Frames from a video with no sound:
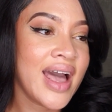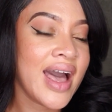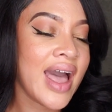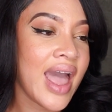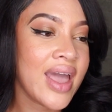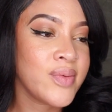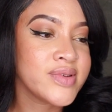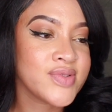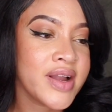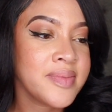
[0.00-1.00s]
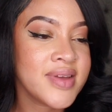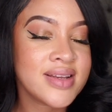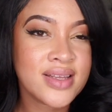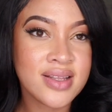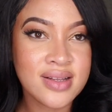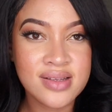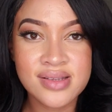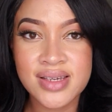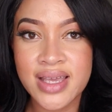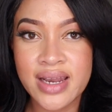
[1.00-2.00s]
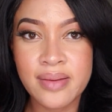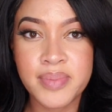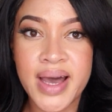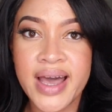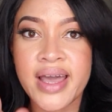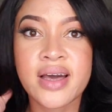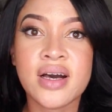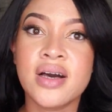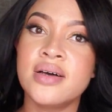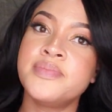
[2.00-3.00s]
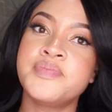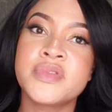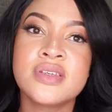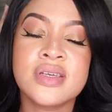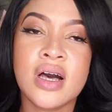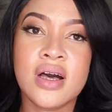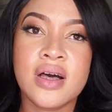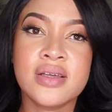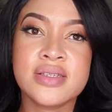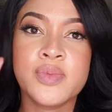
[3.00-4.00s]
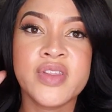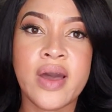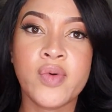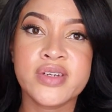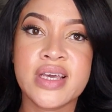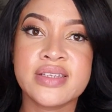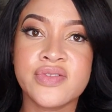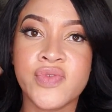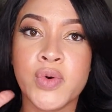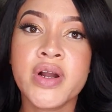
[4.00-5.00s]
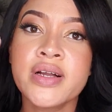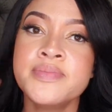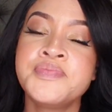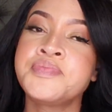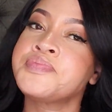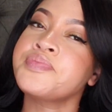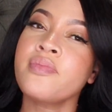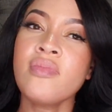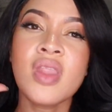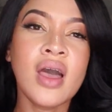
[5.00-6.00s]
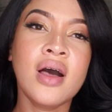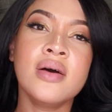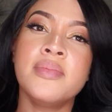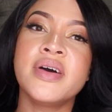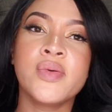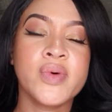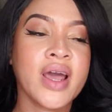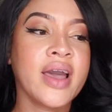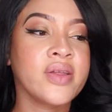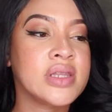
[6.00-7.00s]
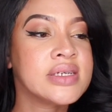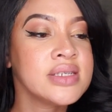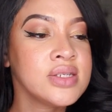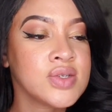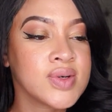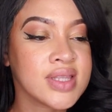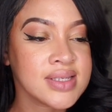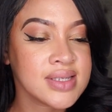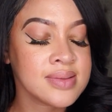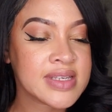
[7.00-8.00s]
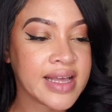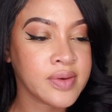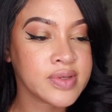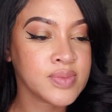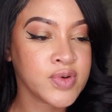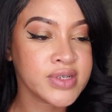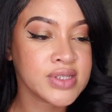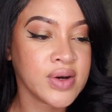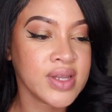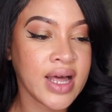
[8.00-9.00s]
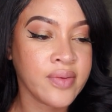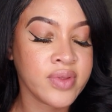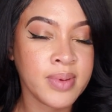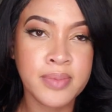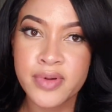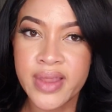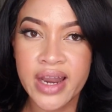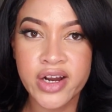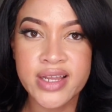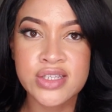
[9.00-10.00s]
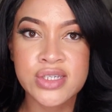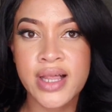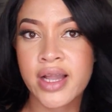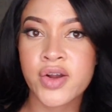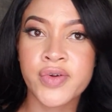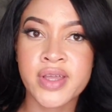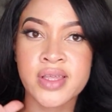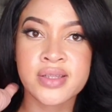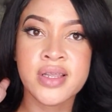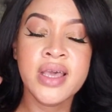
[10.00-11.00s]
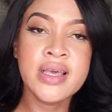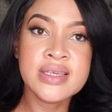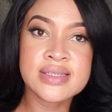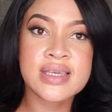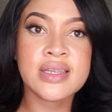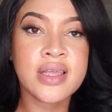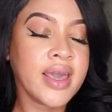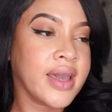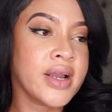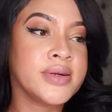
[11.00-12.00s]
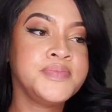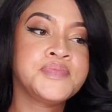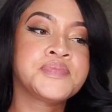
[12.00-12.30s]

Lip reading: I was recommended to get it by someone that worked at Sephora. But when I looked into it, this seems like it was more so aligned with people that are into like Korean skincare.